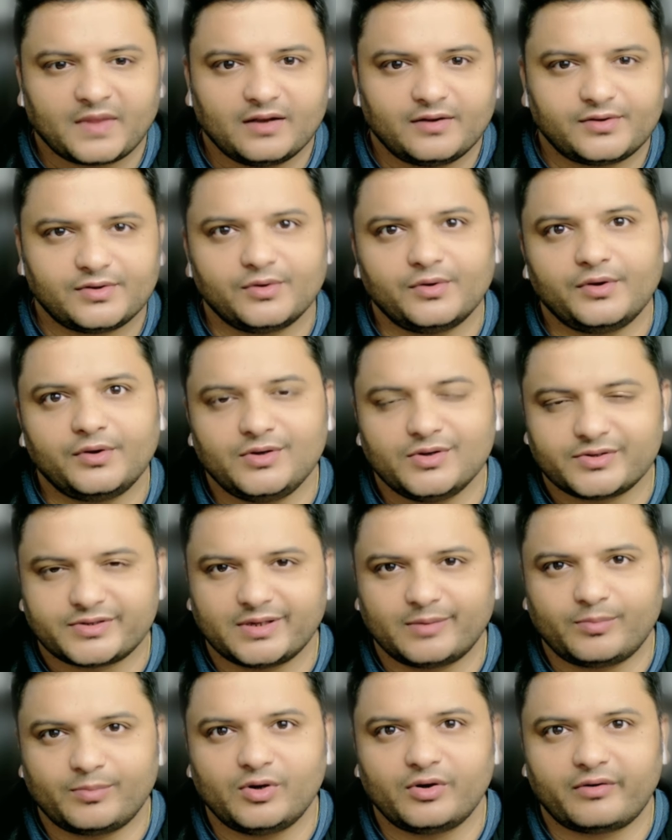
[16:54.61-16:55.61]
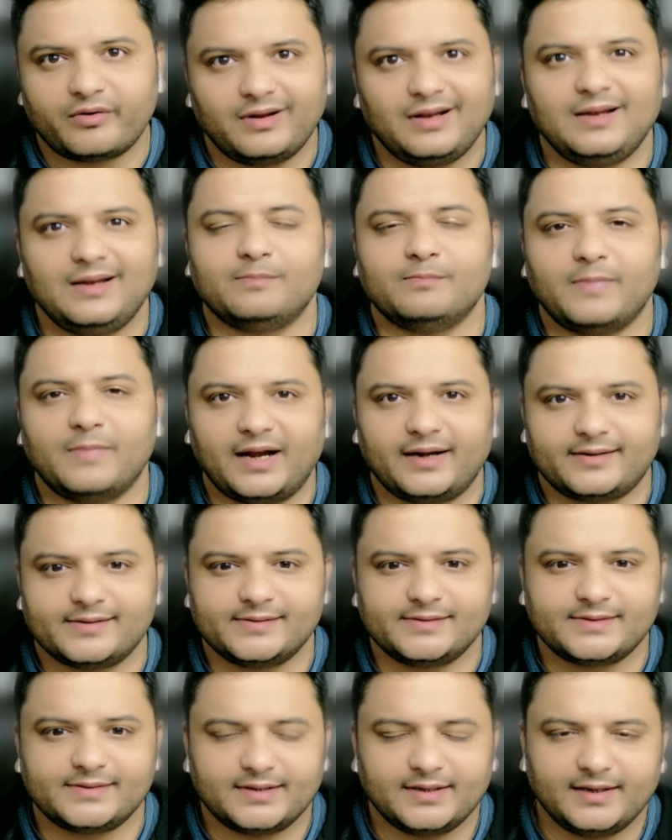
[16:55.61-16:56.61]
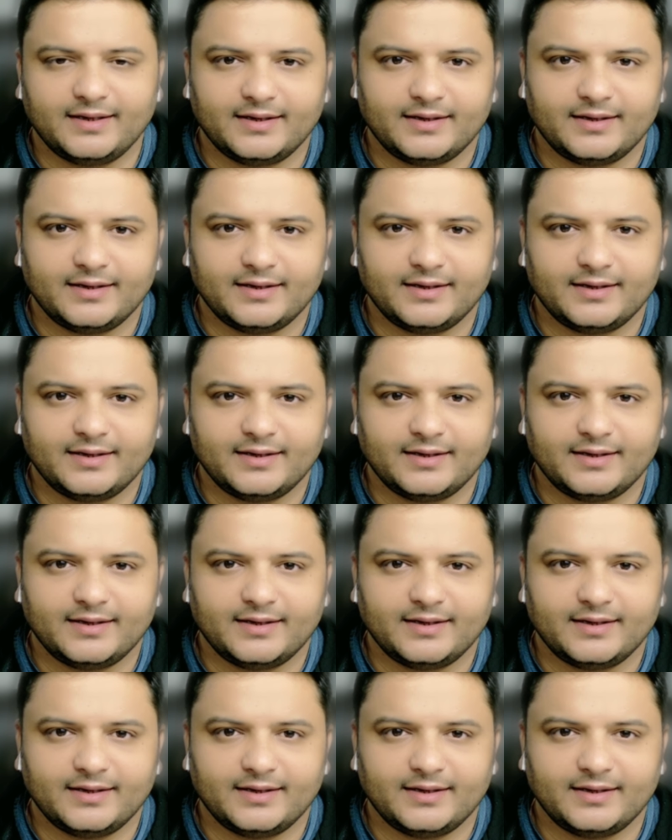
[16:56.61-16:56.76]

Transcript: so your support really matters.